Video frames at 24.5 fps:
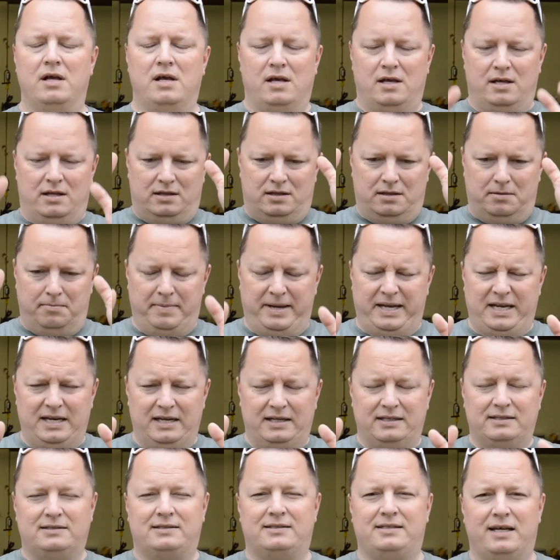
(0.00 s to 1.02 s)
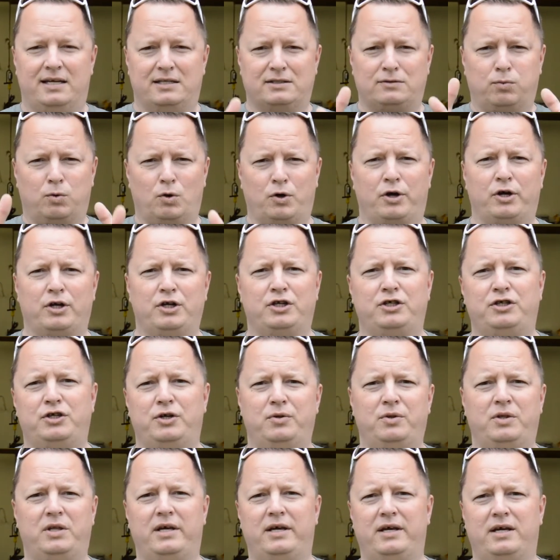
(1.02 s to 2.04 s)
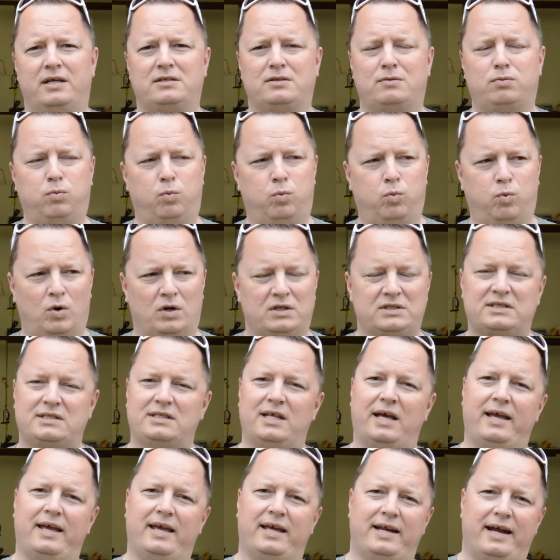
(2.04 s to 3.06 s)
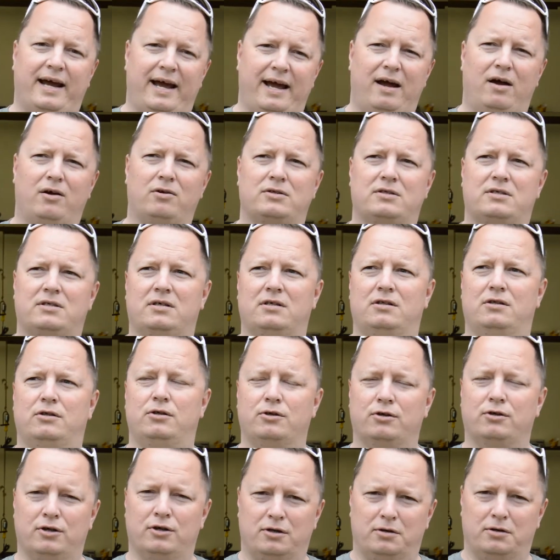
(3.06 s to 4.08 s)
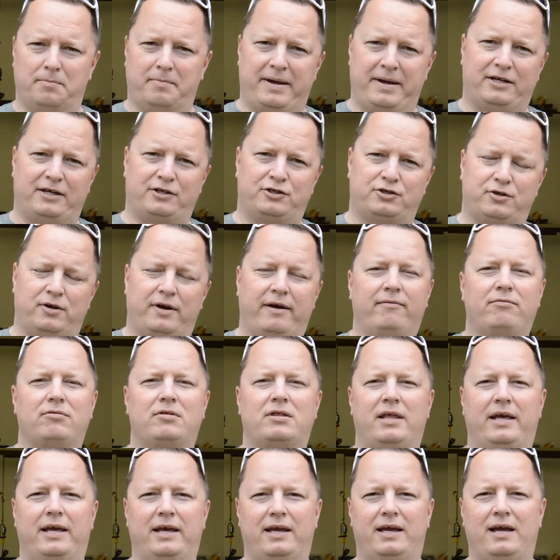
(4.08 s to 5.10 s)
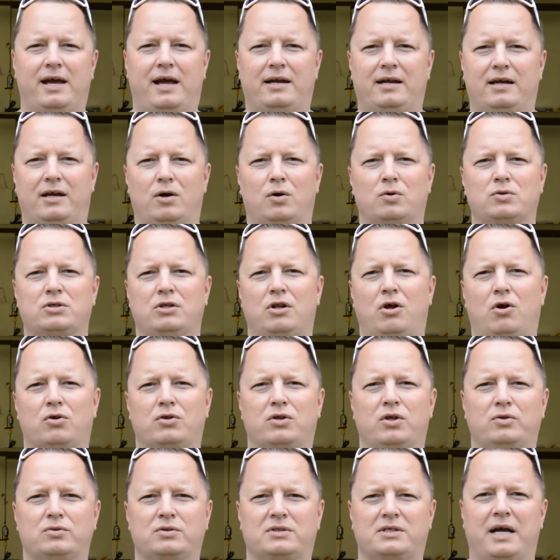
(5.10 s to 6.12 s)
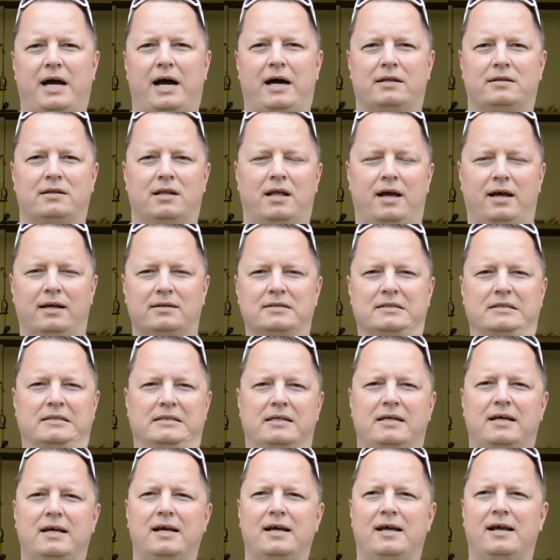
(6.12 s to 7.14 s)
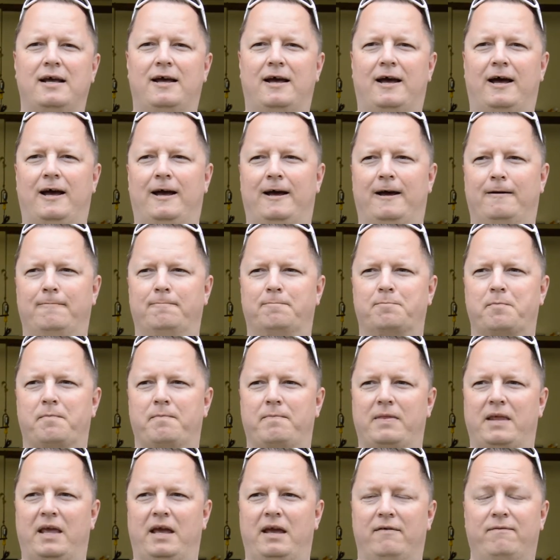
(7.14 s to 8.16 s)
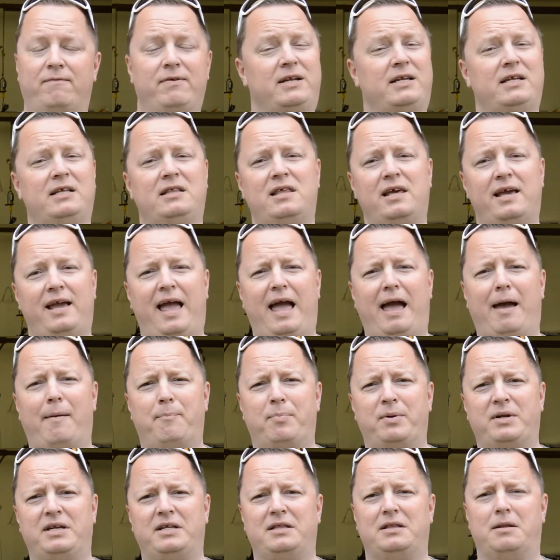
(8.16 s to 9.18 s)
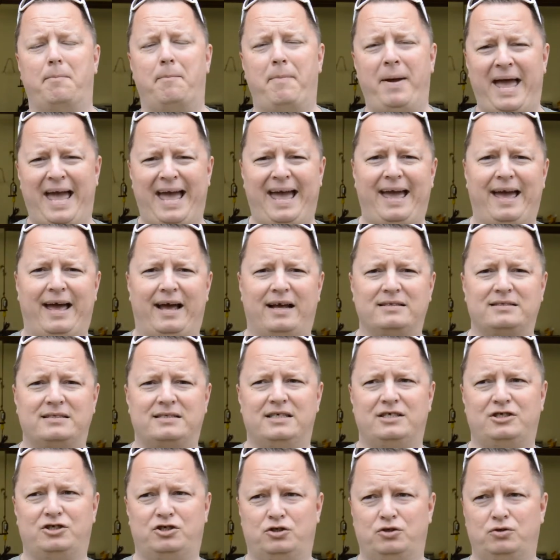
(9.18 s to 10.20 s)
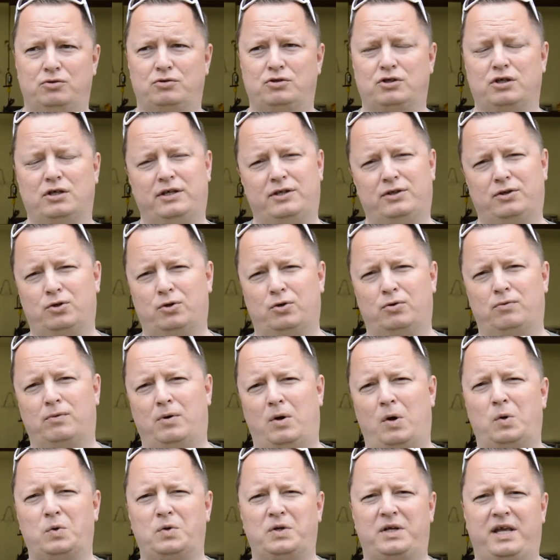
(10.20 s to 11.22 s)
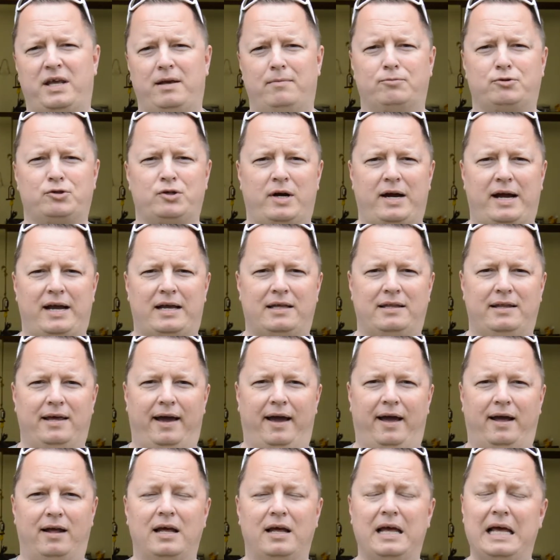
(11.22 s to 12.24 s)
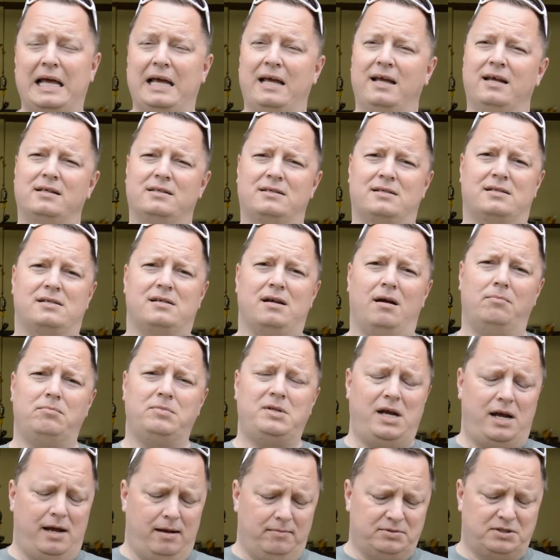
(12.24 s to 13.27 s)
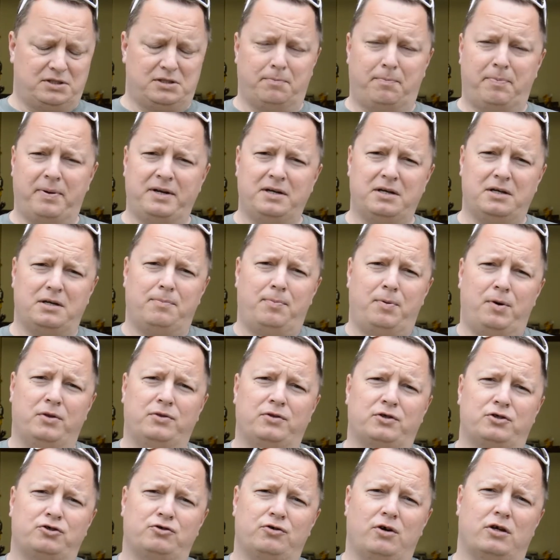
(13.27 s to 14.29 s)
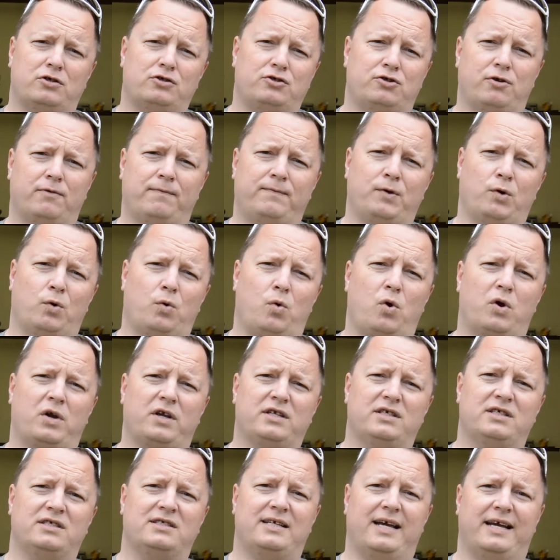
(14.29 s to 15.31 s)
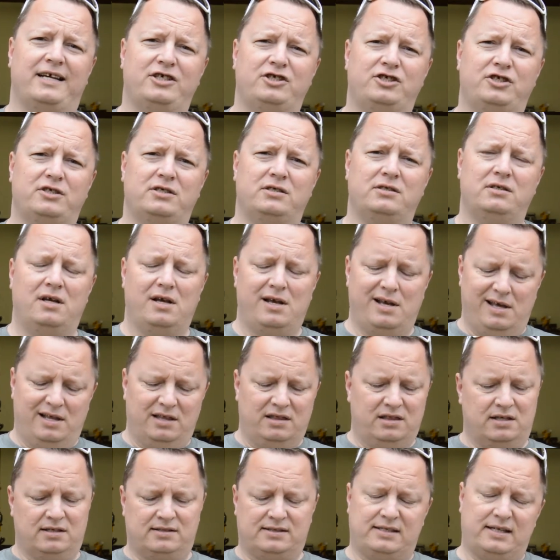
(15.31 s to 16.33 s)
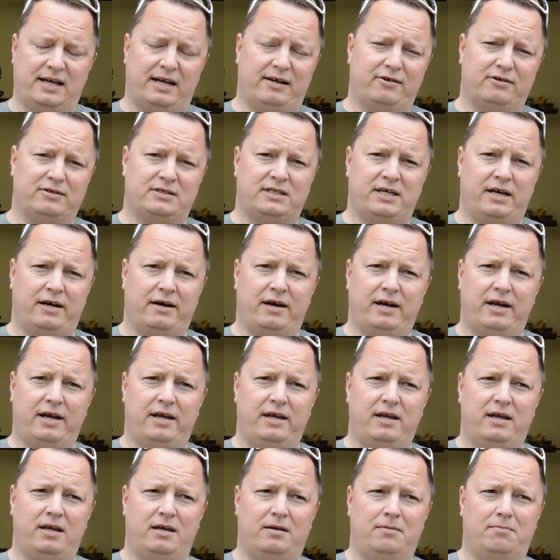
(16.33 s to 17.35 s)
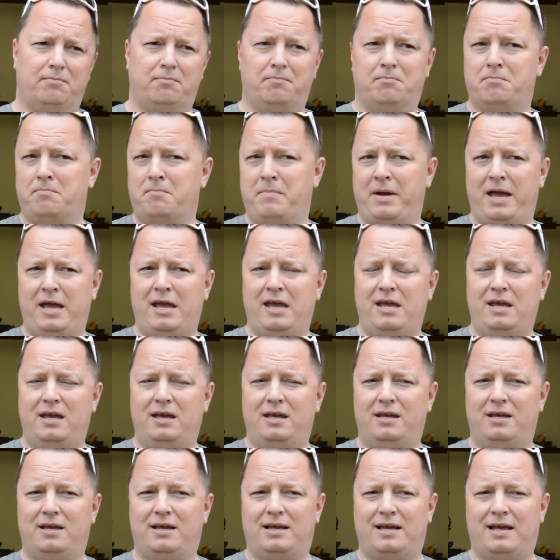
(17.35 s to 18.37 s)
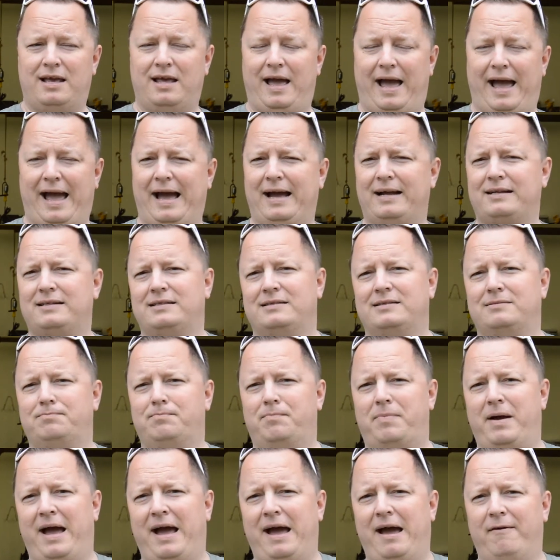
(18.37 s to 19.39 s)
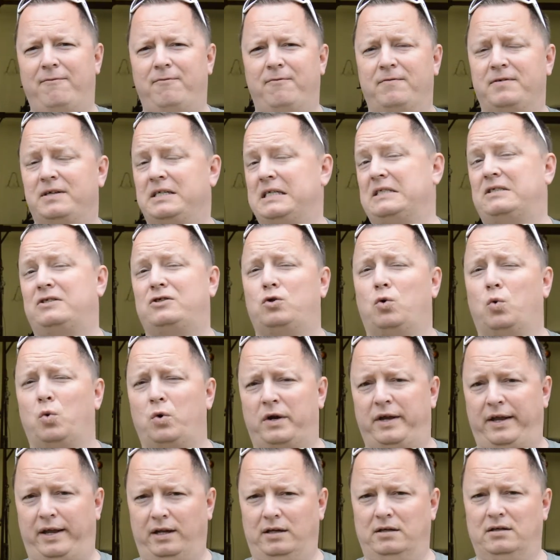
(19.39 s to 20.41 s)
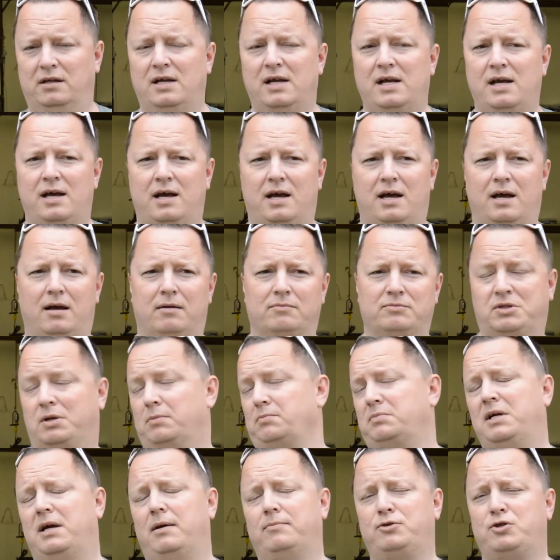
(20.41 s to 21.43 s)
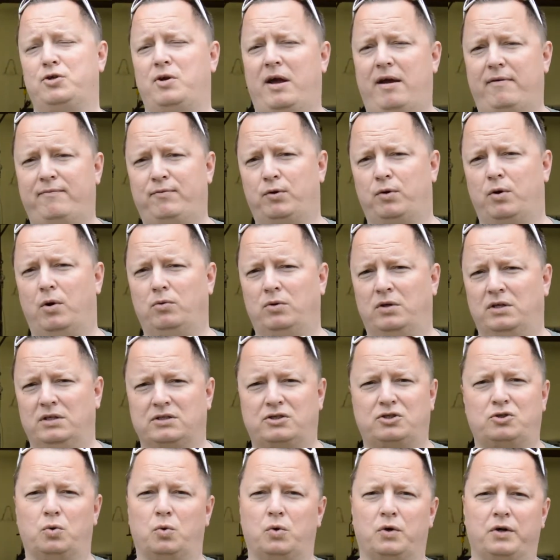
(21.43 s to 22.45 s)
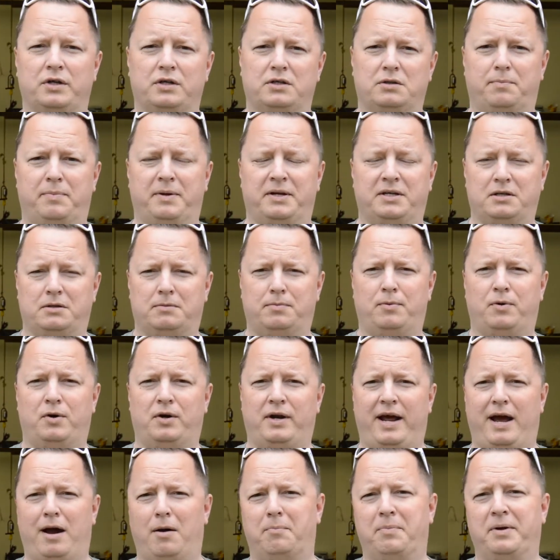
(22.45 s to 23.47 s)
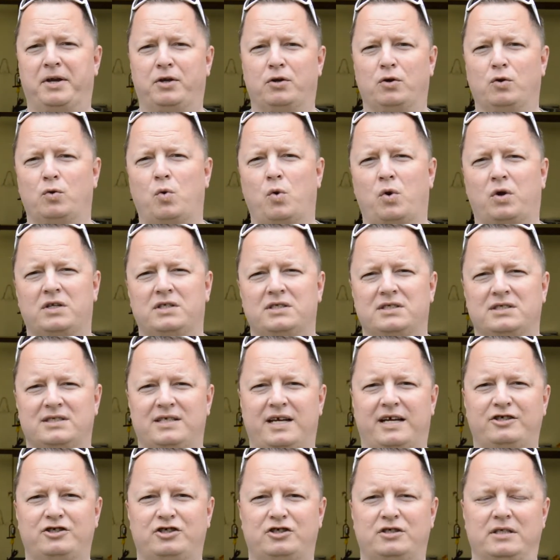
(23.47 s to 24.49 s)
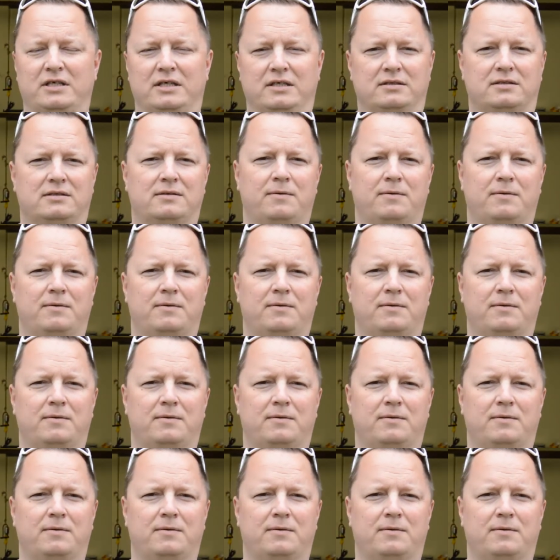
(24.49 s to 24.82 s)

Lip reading: the meeting says we're going to do this. Once they get out, they're going to make sure everything kind of goes along those guidelines. If anything happened in the past, it's usually their role to keep track of that. Sometimes, depending upon the structure of your organization, the secretary may act as behalf of a historian. Sometimes you have your own historian, depending upon how big your organization is.